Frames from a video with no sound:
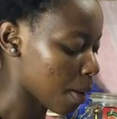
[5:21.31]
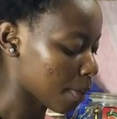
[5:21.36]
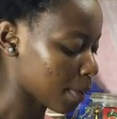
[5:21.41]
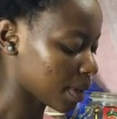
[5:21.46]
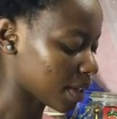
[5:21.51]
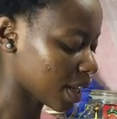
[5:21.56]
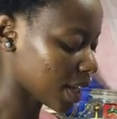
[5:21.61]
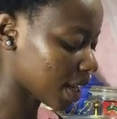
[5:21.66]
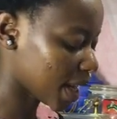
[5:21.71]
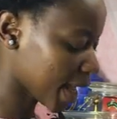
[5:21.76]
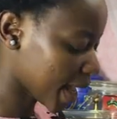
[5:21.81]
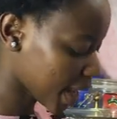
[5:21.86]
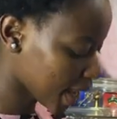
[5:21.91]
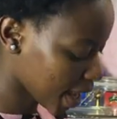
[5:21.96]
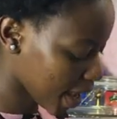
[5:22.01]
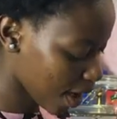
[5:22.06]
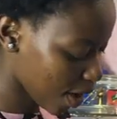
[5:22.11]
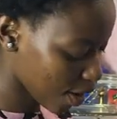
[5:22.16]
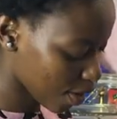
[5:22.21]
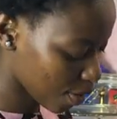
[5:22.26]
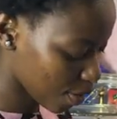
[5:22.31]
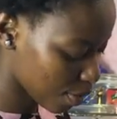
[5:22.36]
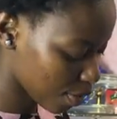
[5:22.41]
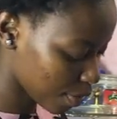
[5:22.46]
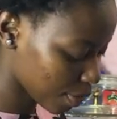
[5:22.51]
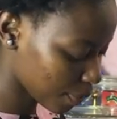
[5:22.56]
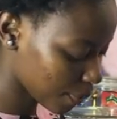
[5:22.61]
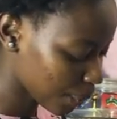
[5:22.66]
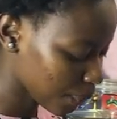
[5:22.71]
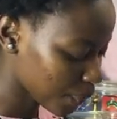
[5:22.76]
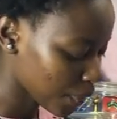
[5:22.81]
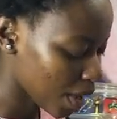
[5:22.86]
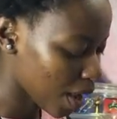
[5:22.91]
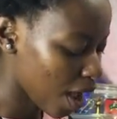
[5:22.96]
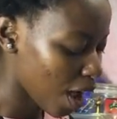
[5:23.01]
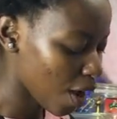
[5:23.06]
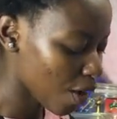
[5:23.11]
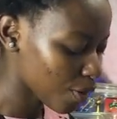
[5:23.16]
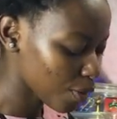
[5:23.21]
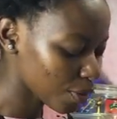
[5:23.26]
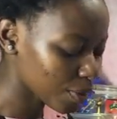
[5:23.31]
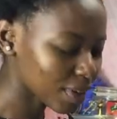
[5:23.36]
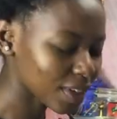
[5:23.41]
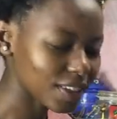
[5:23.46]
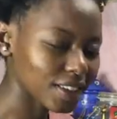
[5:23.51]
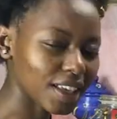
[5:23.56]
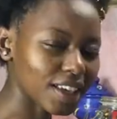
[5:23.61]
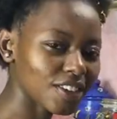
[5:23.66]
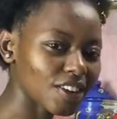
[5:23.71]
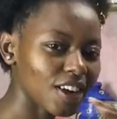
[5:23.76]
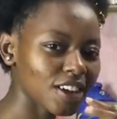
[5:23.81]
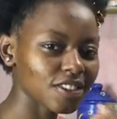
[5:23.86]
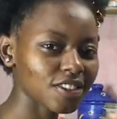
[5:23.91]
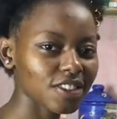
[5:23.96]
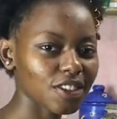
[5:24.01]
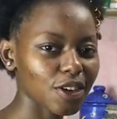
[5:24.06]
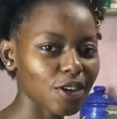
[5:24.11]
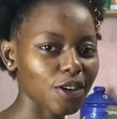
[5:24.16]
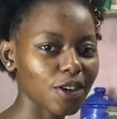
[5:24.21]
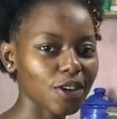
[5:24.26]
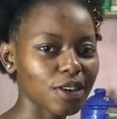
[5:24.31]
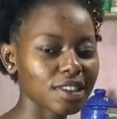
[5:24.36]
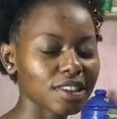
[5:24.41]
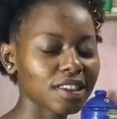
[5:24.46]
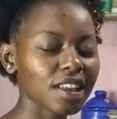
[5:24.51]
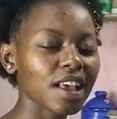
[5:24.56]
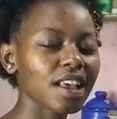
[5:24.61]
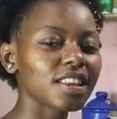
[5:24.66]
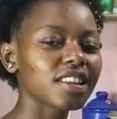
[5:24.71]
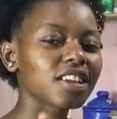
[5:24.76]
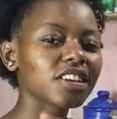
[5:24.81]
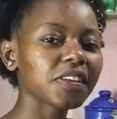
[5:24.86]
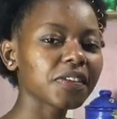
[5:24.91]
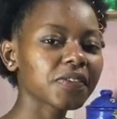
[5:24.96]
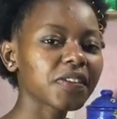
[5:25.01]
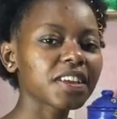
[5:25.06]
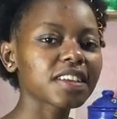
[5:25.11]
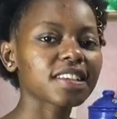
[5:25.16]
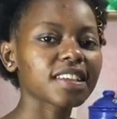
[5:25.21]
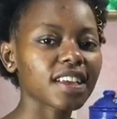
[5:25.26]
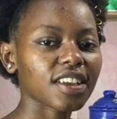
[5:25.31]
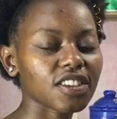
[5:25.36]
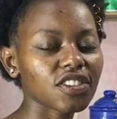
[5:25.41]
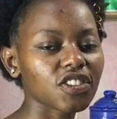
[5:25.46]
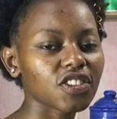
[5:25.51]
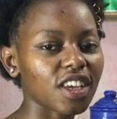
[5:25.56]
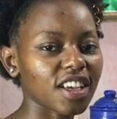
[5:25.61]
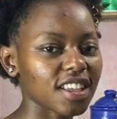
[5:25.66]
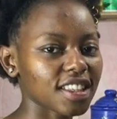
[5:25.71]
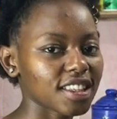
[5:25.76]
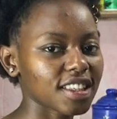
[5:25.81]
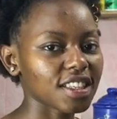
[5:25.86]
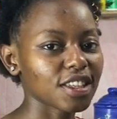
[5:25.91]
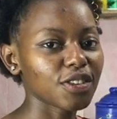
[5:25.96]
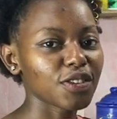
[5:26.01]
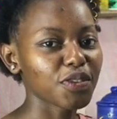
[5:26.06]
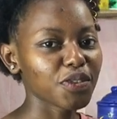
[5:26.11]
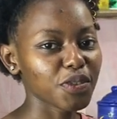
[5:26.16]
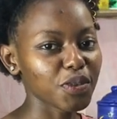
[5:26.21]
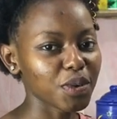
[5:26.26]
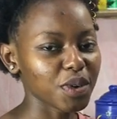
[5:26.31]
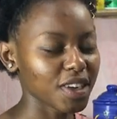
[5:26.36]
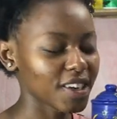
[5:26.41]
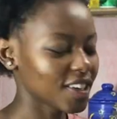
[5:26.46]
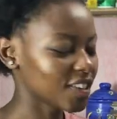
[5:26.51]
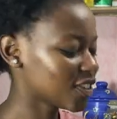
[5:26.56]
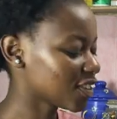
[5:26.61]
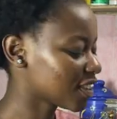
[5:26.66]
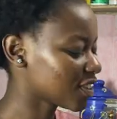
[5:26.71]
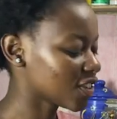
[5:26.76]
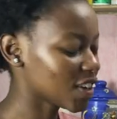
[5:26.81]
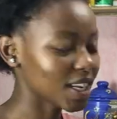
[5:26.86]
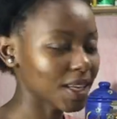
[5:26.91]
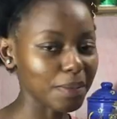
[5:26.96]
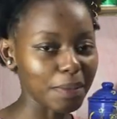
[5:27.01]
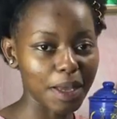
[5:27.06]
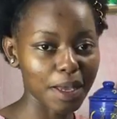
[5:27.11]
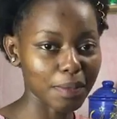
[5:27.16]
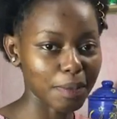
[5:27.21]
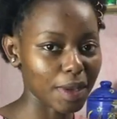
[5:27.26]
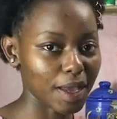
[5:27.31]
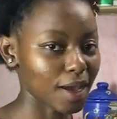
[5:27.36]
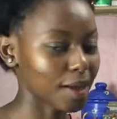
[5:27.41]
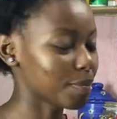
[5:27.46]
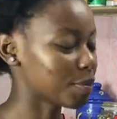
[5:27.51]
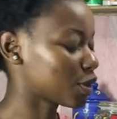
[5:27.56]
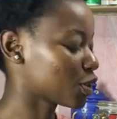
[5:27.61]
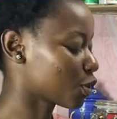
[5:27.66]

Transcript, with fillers: But I like how how the crunchy hohos, the different textures in food just really make me happy.